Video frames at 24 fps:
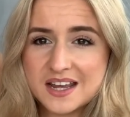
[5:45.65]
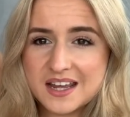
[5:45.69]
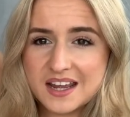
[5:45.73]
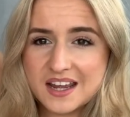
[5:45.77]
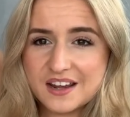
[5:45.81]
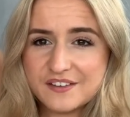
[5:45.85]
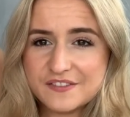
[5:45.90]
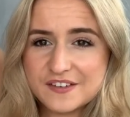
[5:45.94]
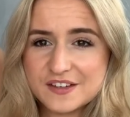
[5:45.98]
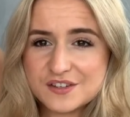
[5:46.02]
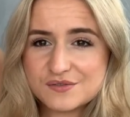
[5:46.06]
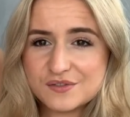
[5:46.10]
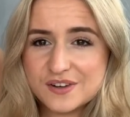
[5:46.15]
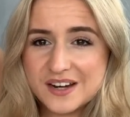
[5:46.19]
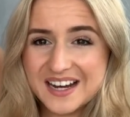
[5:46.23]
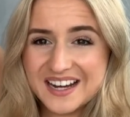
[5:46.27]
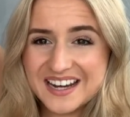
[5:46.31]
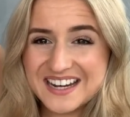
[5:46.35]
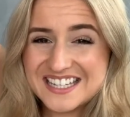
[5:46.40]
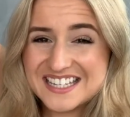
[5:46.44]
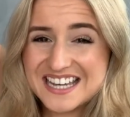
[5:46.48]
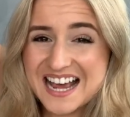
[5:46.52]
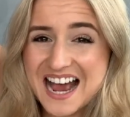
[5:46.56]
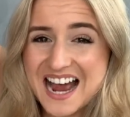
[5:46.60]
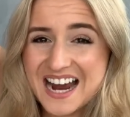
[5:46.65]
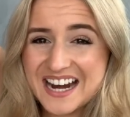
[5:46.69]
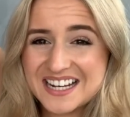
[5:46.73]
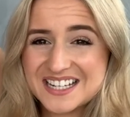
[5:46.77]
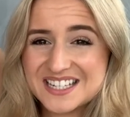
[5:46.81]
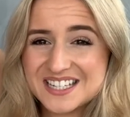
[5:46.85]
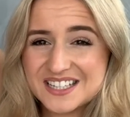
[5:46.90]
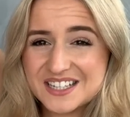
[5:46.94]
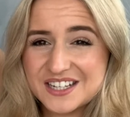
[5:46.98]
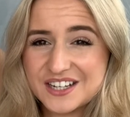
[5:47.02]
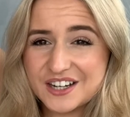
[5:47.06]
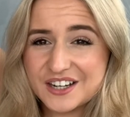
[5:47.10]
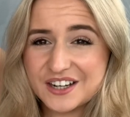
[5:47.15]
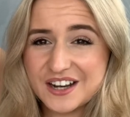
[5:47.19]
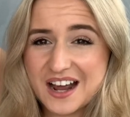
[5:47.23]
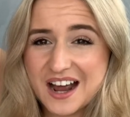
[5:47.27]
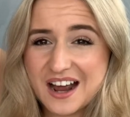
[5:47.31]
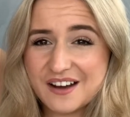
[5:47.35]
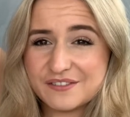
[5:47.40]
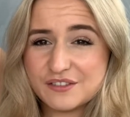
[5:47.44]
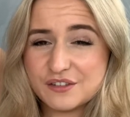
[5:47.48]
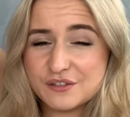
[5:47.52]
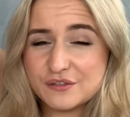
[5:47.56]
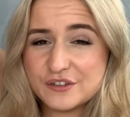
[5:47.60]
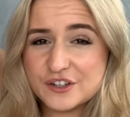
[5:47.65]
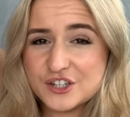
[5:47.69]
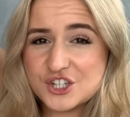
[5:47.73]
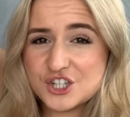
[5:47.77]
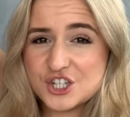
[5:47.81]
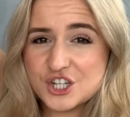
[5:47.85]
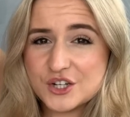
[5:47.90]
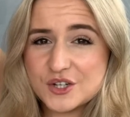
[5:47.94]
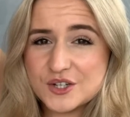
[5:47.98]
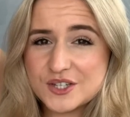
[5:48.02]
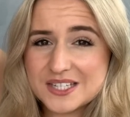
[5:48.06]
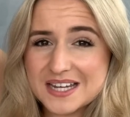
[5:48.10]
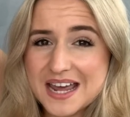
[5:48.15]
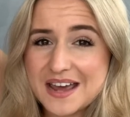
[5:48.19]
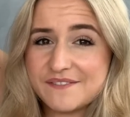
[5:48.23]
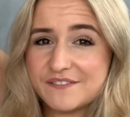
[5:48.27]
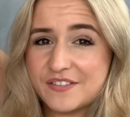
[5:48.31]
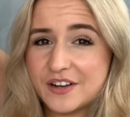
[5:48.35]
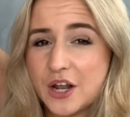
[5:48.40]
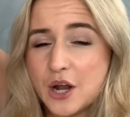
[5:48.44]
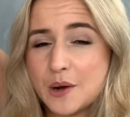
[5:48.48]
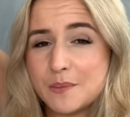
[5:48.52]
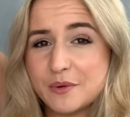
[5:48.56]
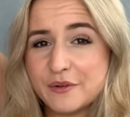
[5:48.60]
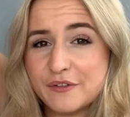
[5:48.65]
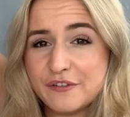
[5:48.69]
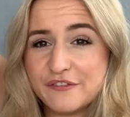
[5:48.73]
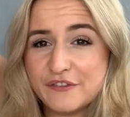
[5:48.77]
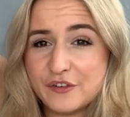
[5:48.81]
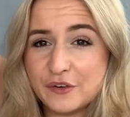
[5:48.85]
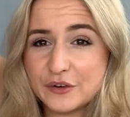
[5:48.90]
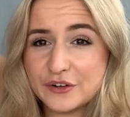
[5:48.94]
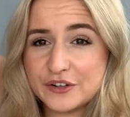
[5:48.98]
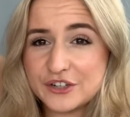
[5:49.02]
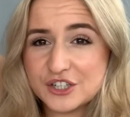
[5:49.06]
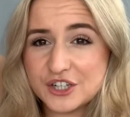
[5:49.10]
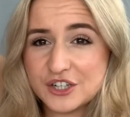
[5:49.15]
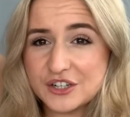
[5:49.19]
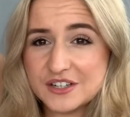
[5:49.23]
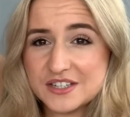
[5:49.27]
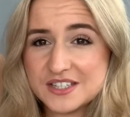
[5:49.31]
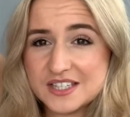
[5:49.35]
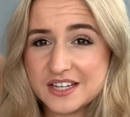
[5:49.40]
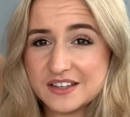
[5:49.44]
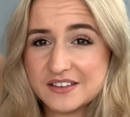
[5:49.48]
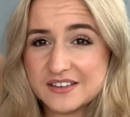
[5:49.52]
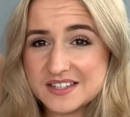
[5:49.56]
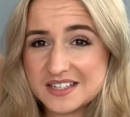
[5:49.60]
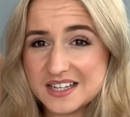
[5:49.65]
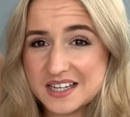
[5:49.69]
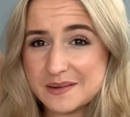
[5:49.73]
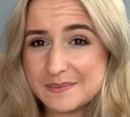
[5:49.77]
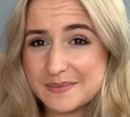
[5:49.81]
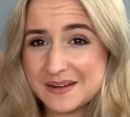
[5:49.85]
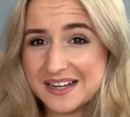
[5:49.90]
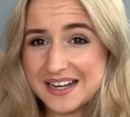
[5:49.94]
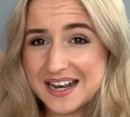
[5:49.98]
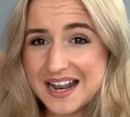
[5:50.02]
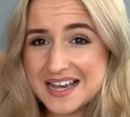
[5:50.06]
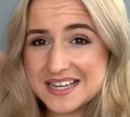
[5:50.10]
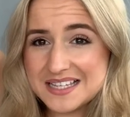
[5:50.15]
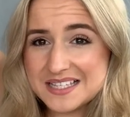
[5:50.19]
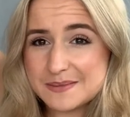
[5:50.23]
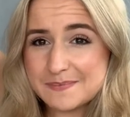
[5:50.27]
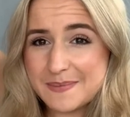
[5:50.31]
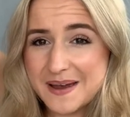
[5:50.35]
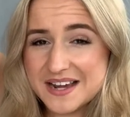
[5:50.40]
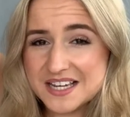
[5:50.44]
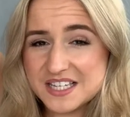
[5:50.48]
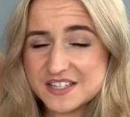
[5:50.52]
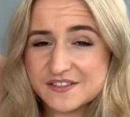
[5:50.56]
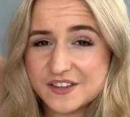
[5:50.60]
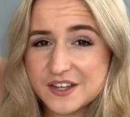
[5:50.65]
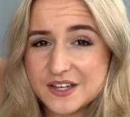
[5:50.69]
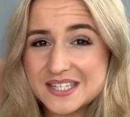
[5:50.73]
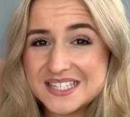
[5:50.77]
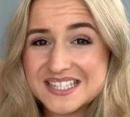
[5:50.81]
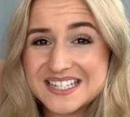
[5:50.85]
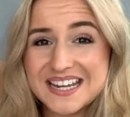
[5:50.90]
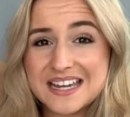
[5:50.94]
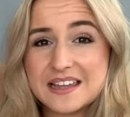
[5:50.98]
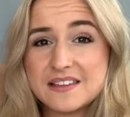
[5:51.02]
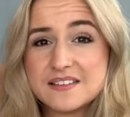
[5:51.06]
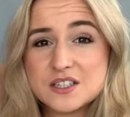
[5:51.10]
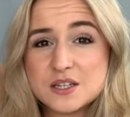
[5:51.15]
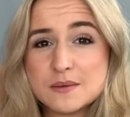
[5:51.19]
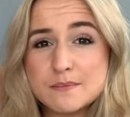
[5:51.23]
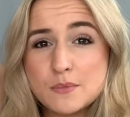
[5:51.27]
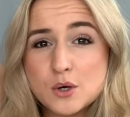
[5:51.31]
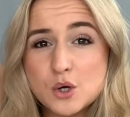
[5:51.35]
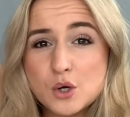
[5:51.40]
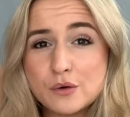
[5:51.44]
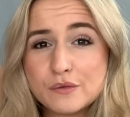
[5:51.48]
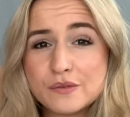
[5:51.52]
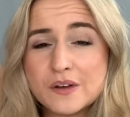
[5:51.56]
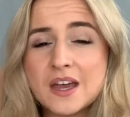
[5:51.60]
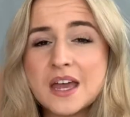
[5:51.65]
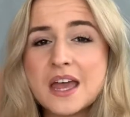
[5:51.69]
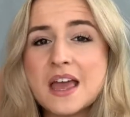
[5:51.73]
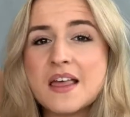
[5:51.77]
If it's really tight, you're going to have a reduced envelope of function, so there's going to be less space for those teeth to move.